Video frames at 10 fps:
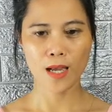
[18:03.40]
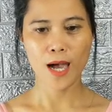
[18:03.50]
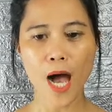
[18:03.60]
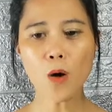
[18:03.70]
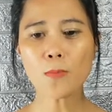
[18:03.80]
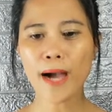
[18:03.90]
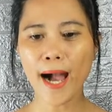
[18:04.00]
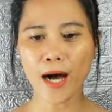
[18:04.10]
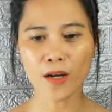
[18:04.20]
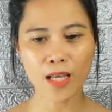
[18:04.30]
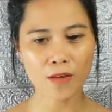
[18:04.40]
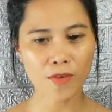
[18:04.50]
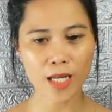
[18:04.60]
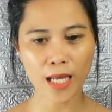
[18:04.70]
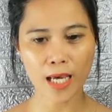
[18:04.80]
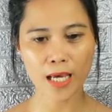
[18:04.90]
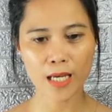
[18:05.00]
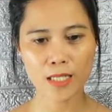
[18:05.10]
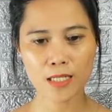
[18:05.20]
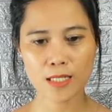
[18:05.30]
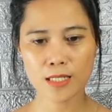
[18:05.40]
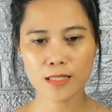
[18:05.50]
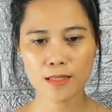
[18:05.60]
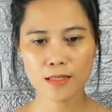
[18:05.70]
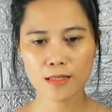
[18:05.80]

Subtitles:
How about if it is